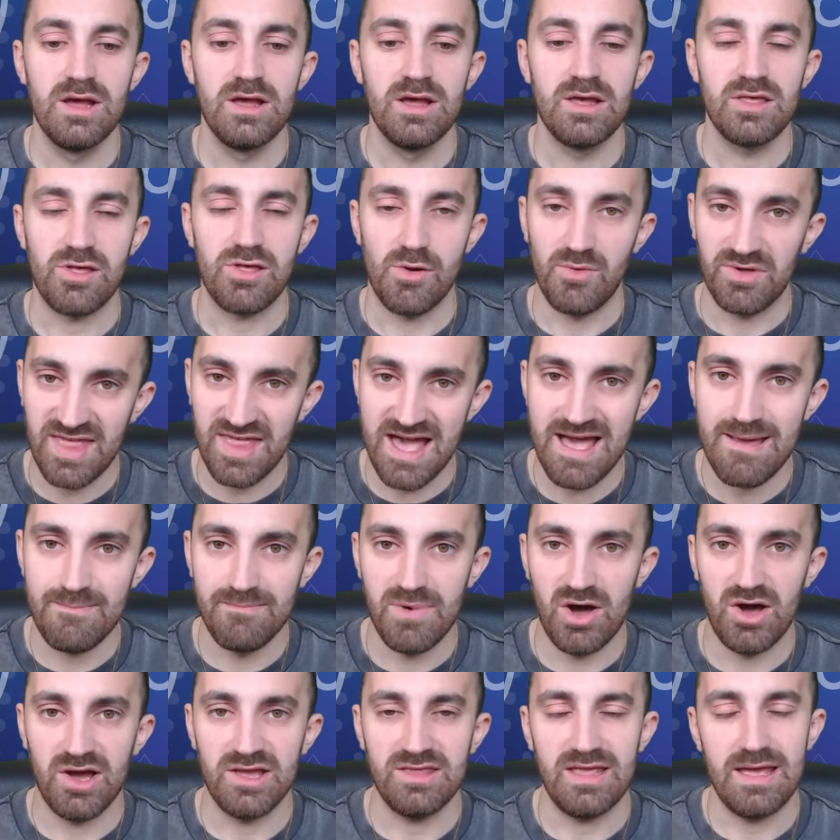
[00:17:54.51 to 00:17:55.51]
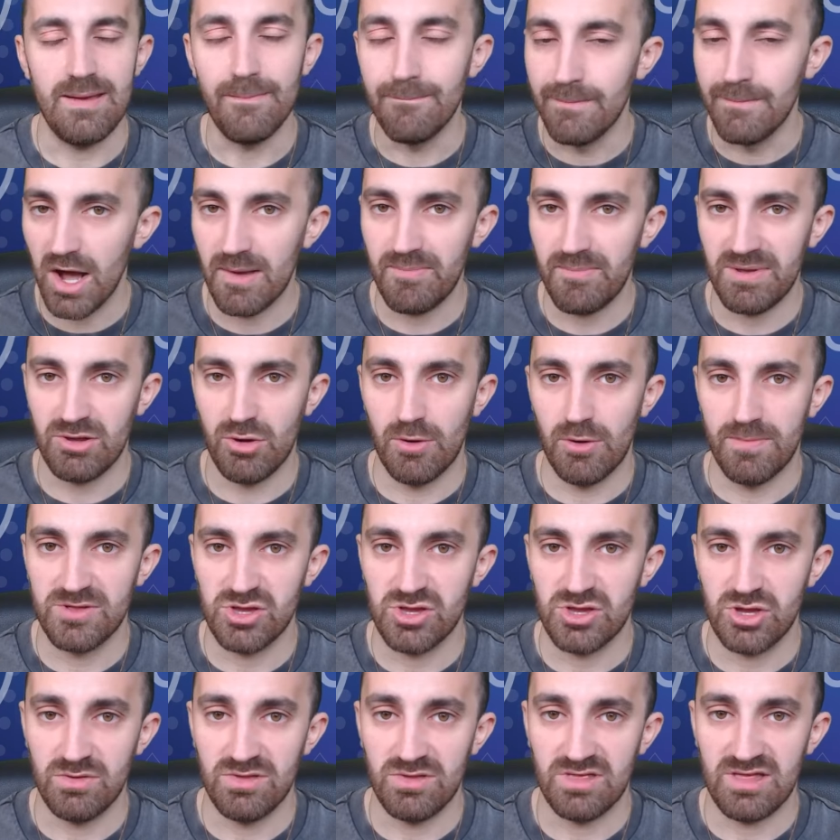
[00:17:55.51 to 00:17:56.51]
So with that in mind, it might be an
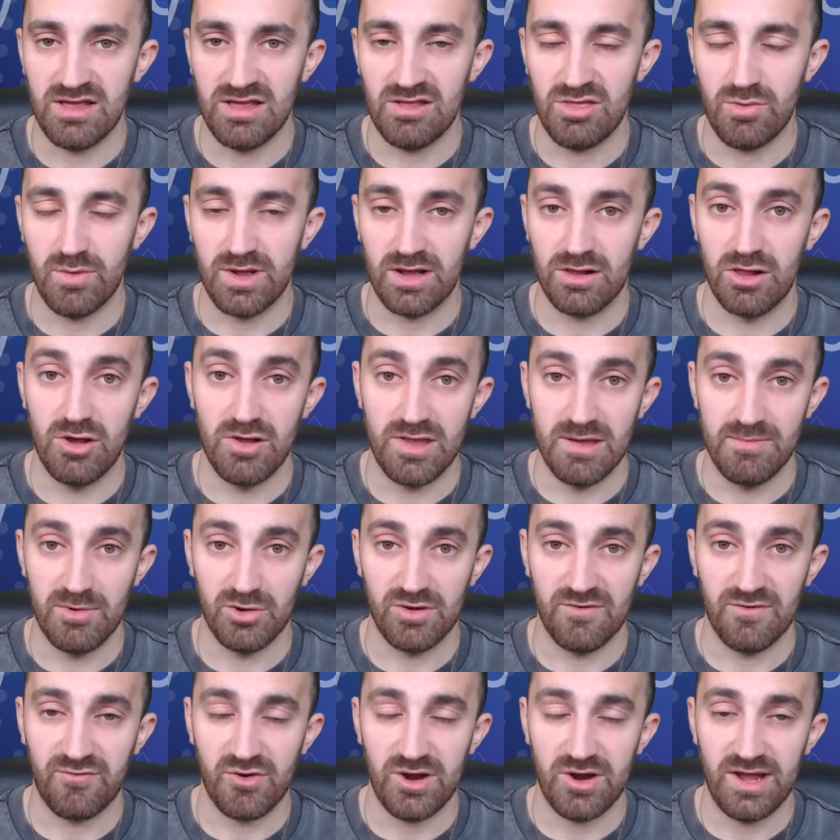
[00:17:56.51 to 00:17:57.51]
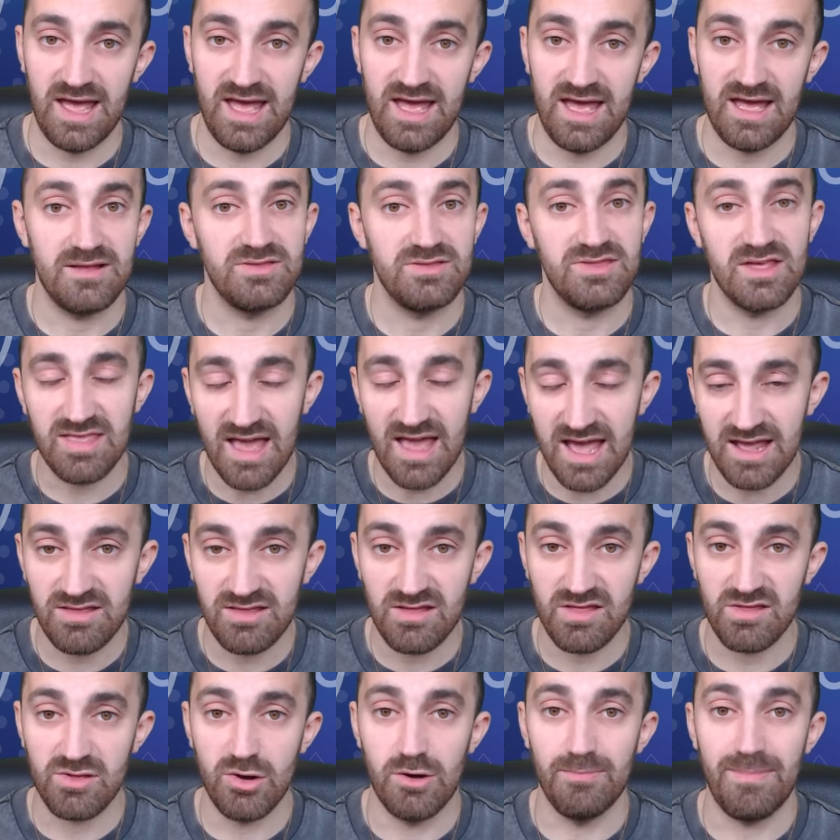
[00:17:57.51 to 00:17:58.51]
opportunity to include him on a free hit. The
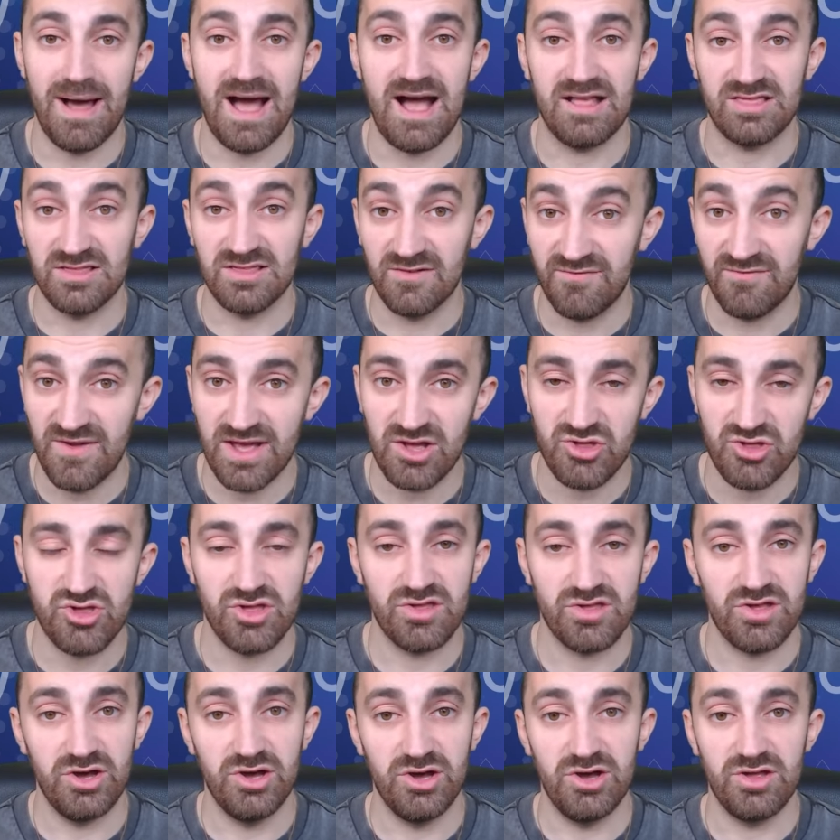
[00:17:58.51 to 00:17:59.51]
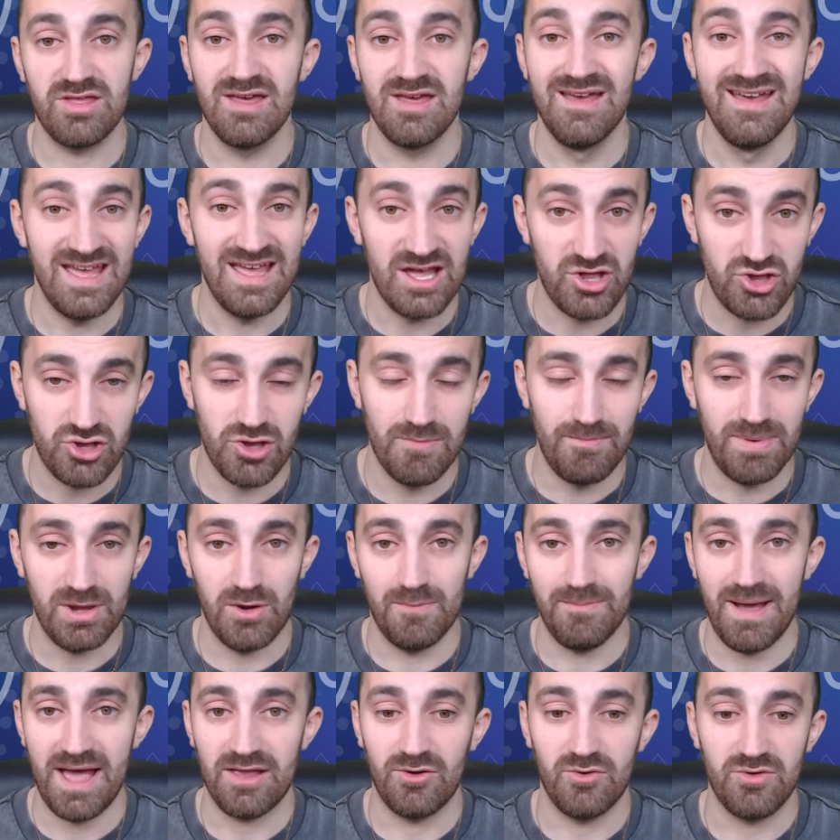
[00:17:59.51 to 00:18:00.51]
data's not bad, the fixture's good, he should be
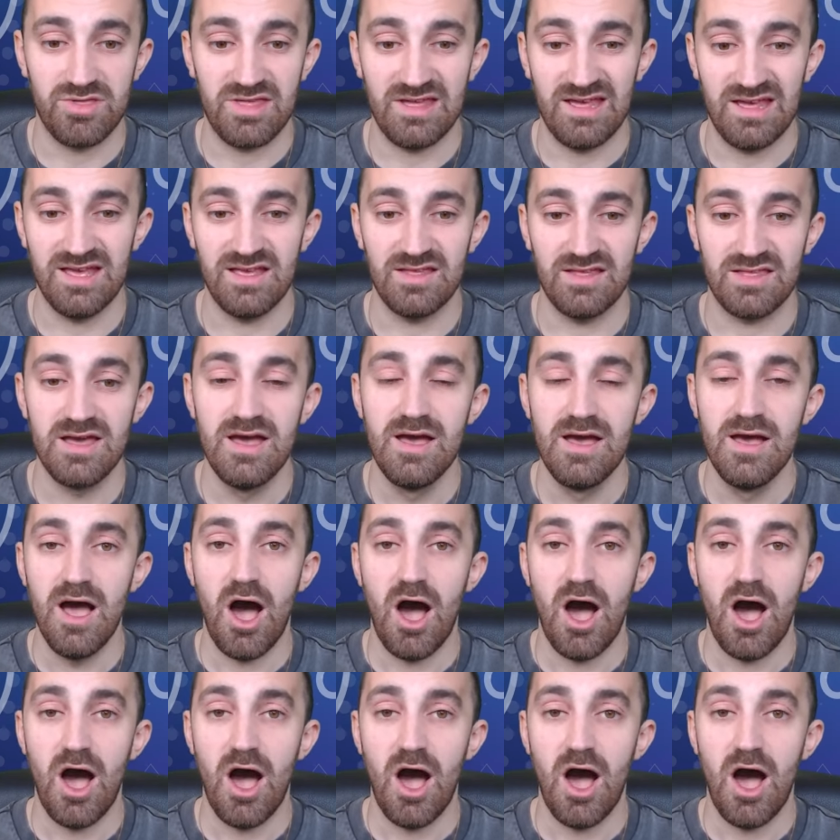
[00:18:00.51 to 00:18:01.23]
on penalties.